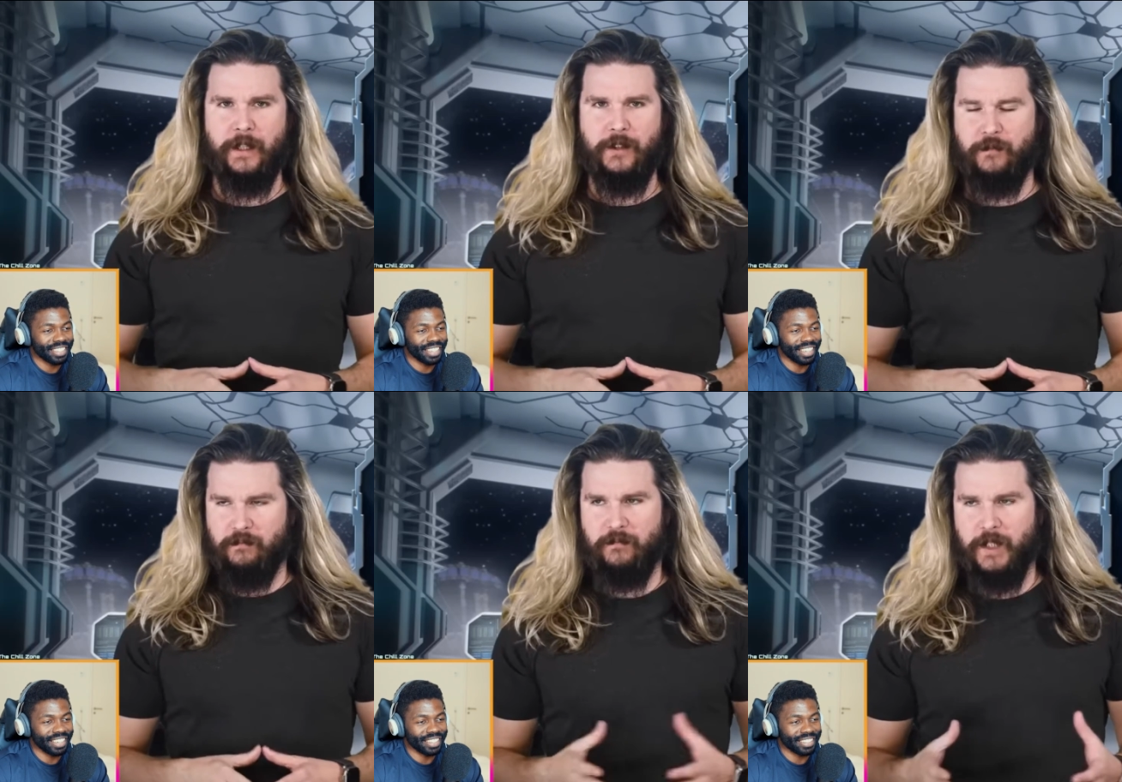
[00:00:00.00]

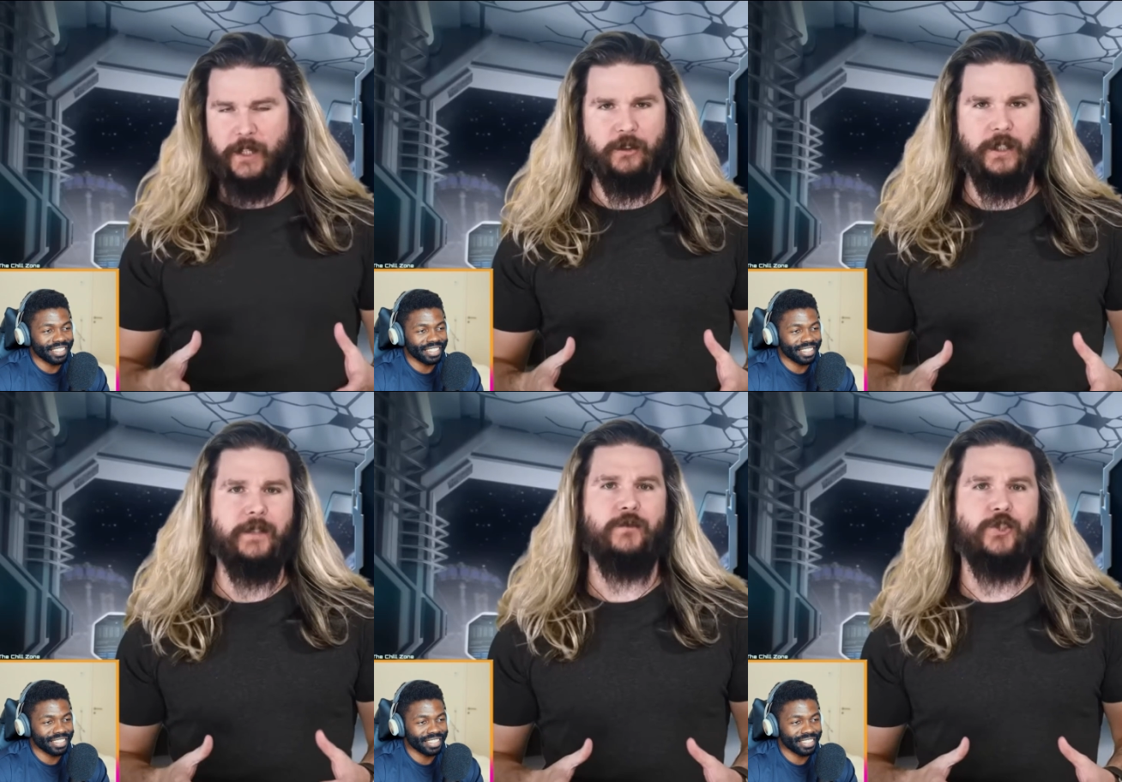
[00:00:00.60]
Speaker 1: Yeah.
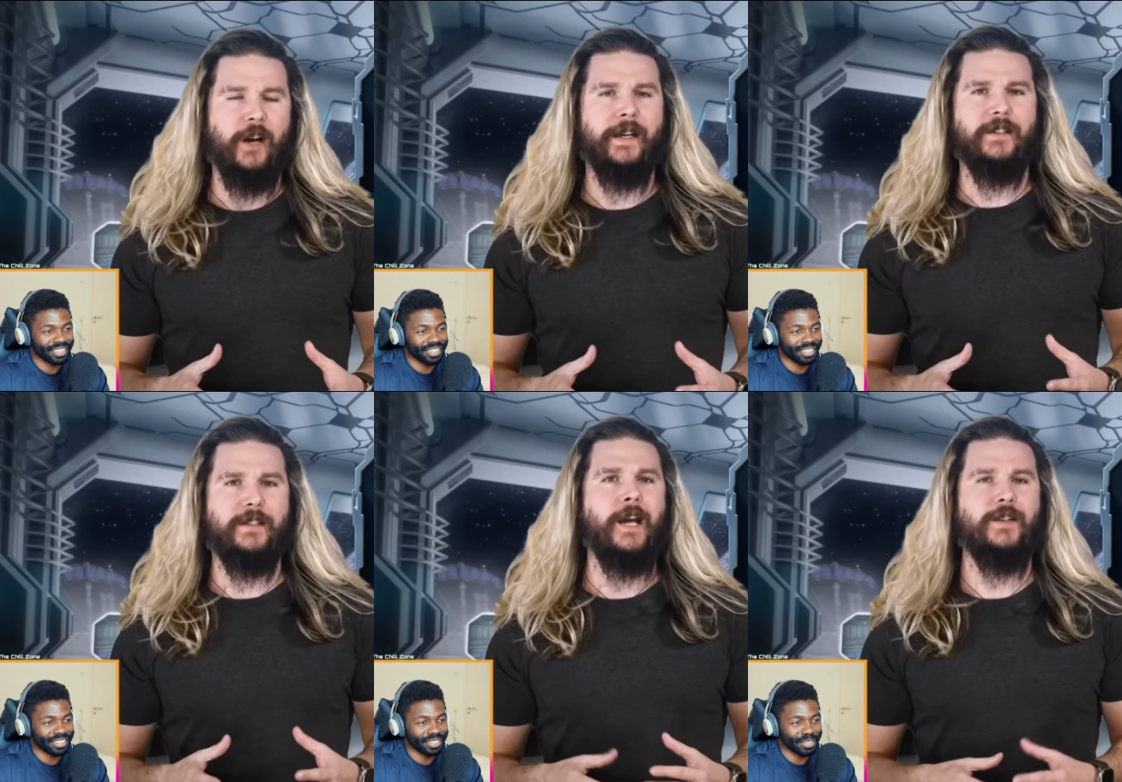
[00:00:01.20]
Literally
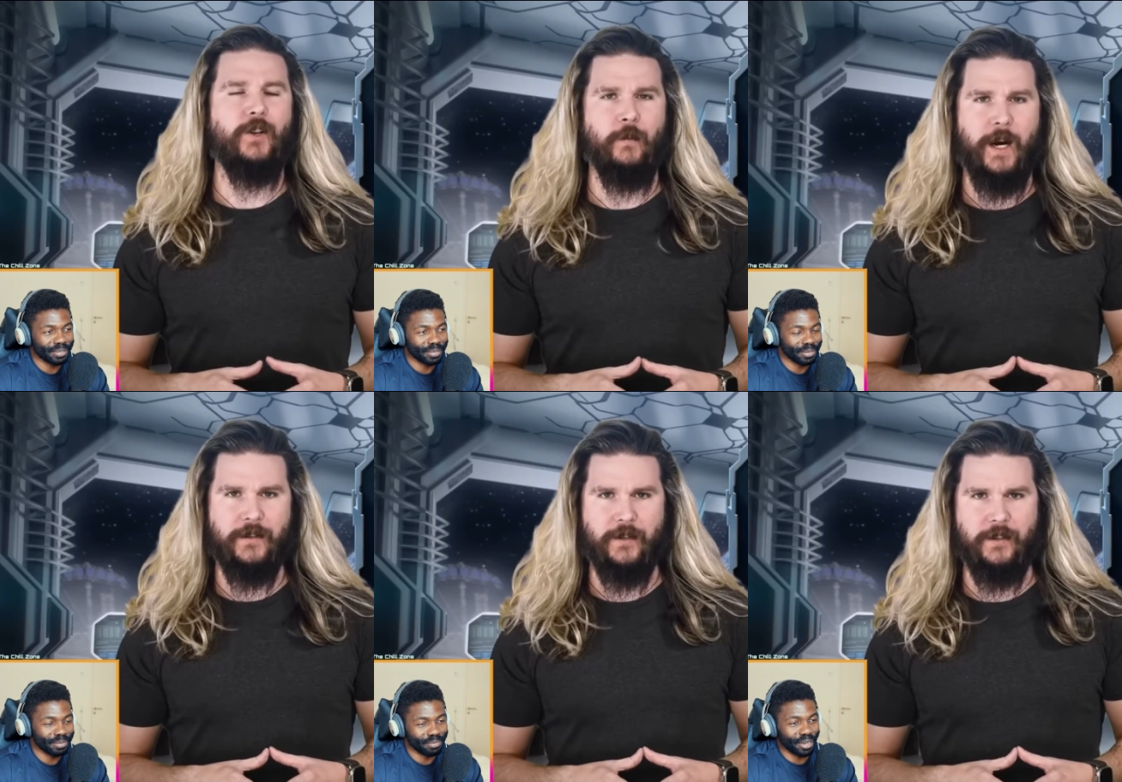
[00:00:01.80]
giant tentacle
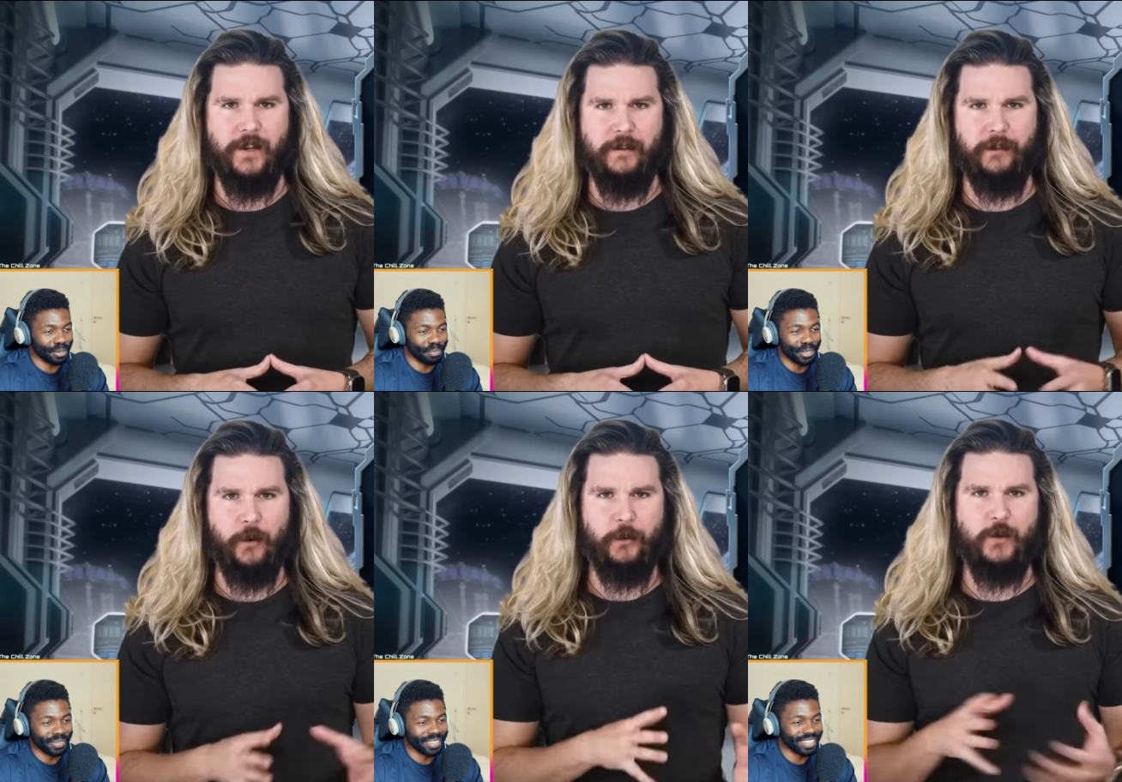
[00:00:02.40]
monsters that
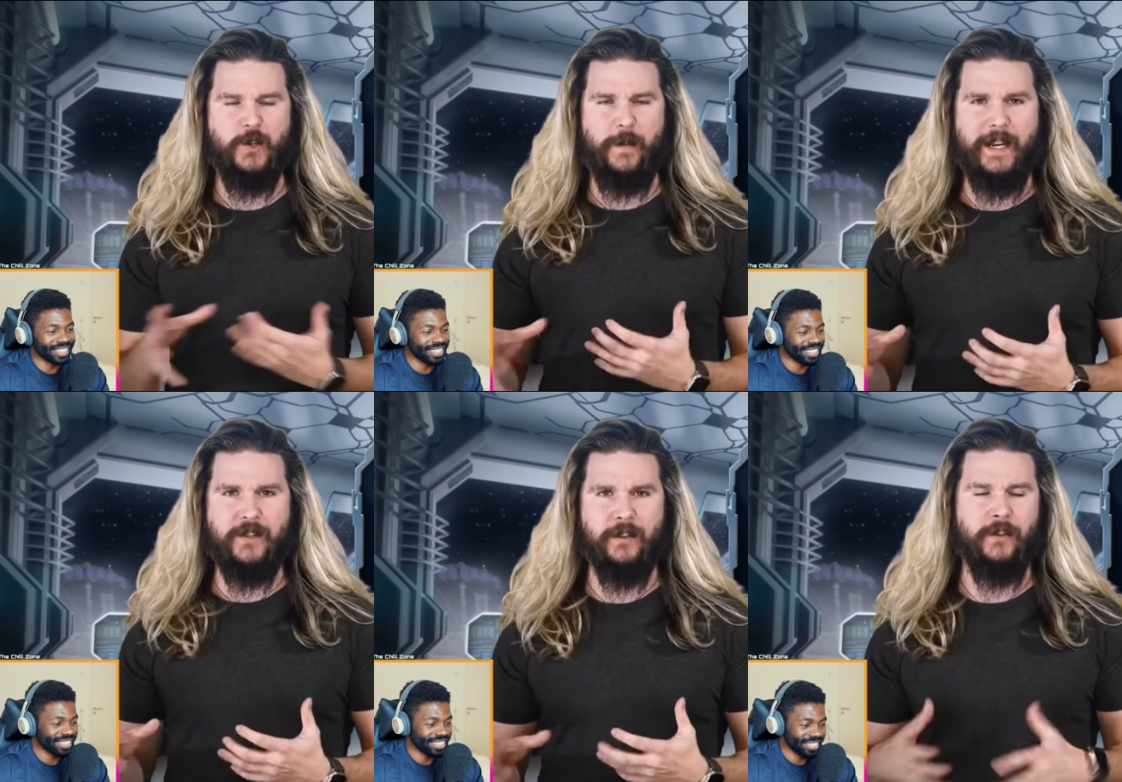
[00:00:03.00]
float through
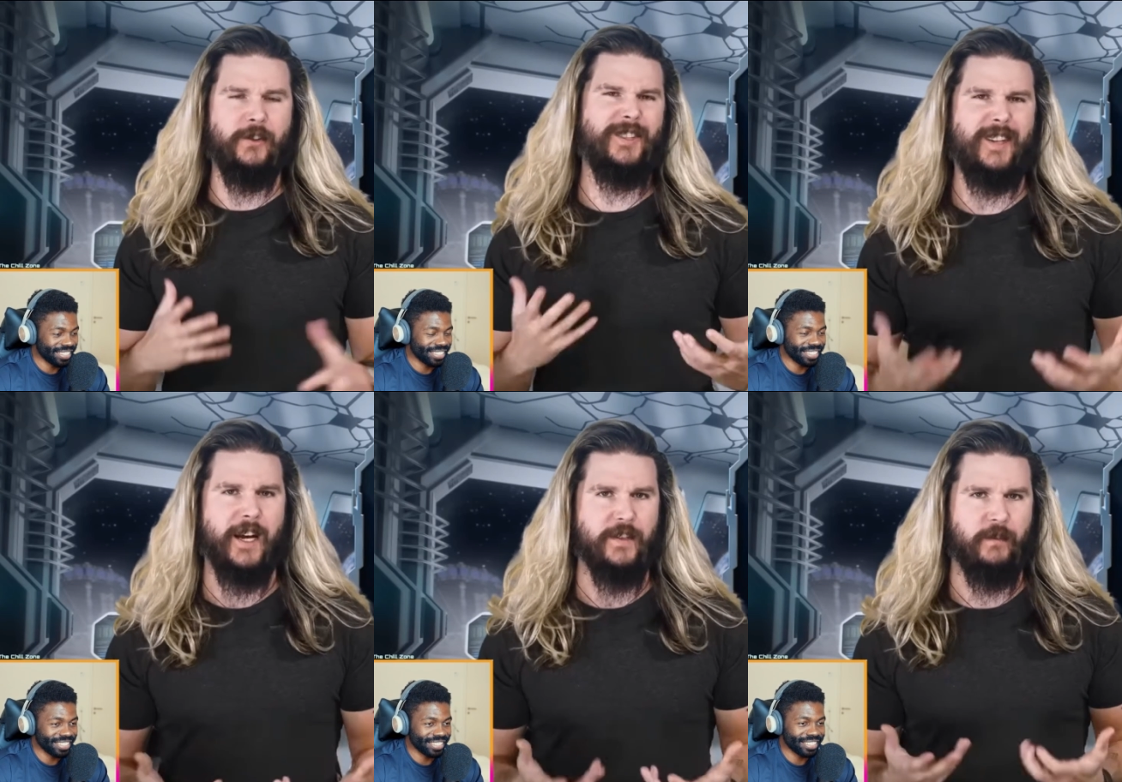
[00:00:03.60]
space and they're the
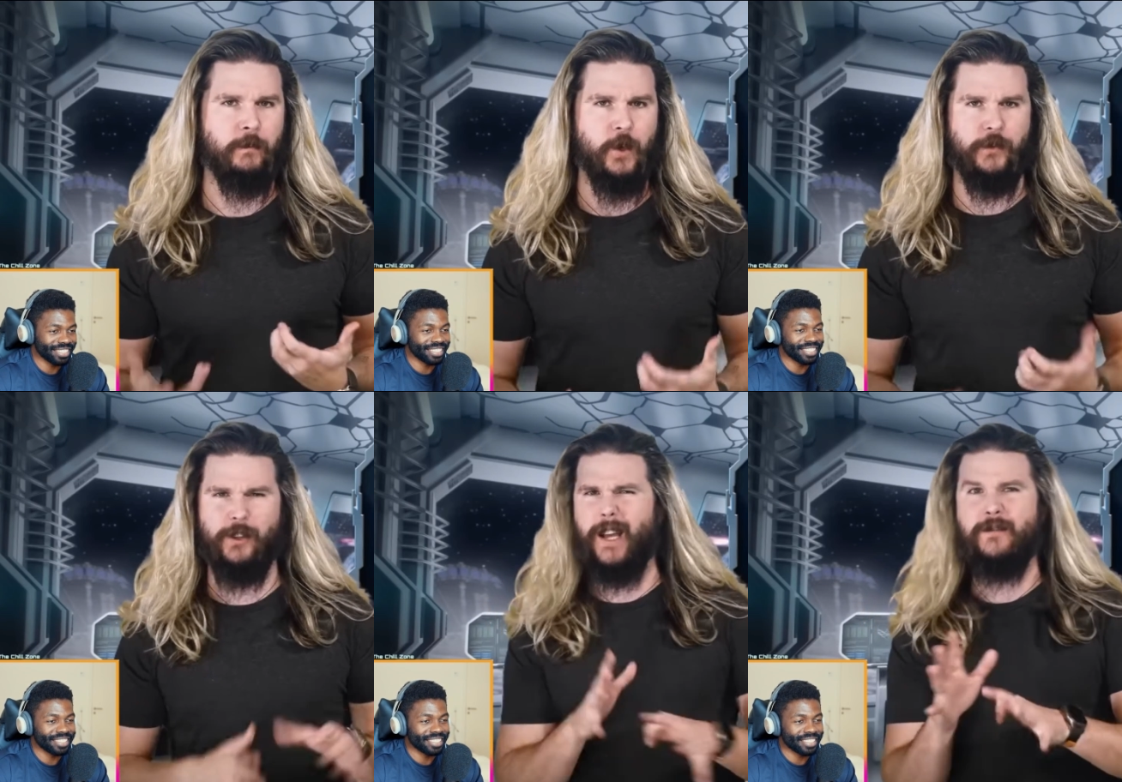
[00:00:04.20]
size of a moon.
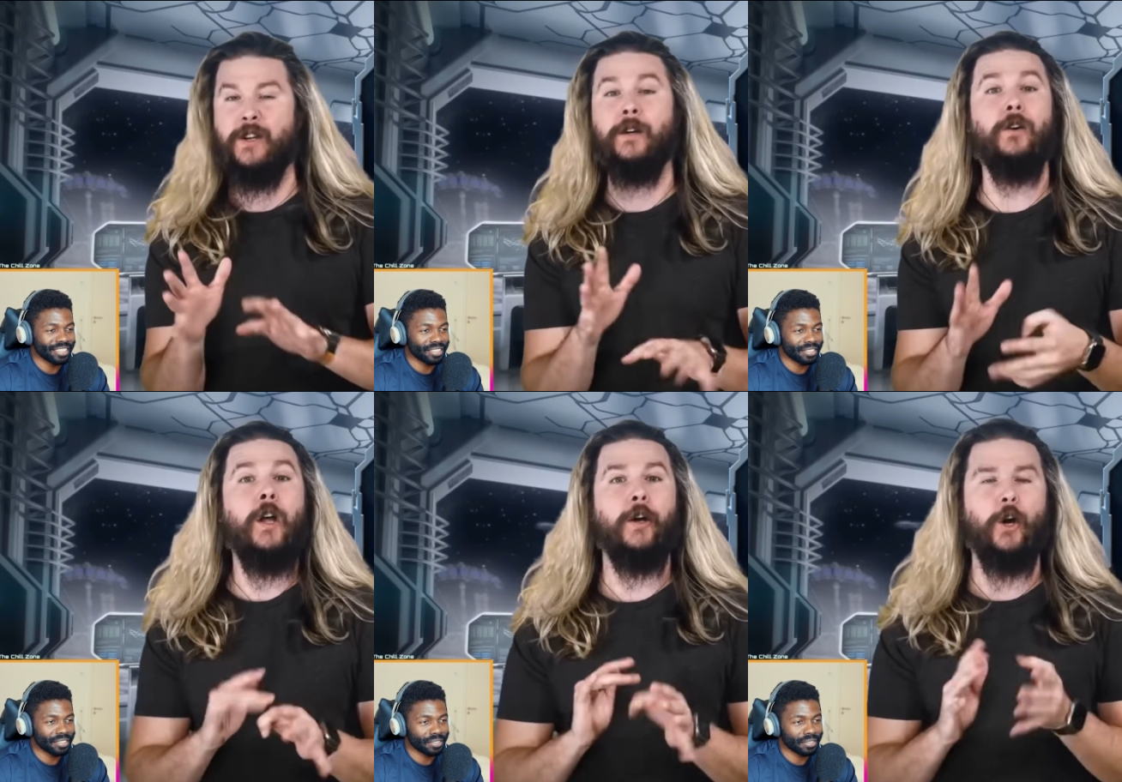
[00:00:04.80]
Their life
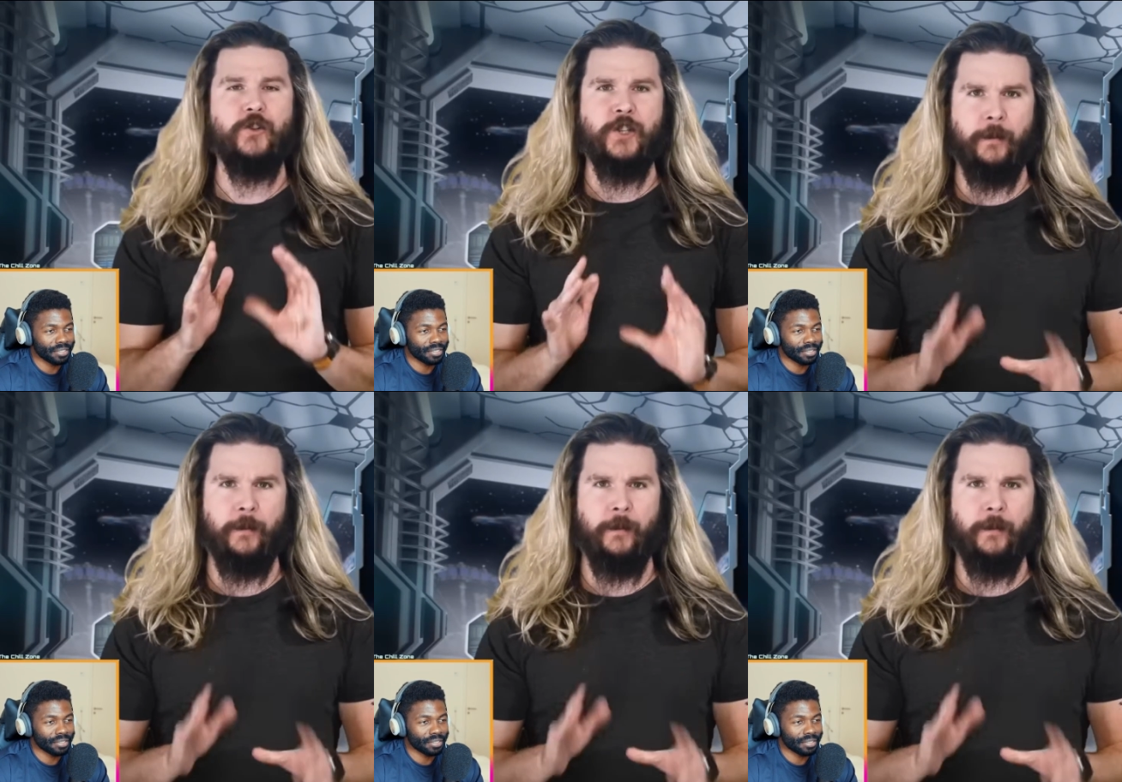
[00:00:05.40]
cycle goes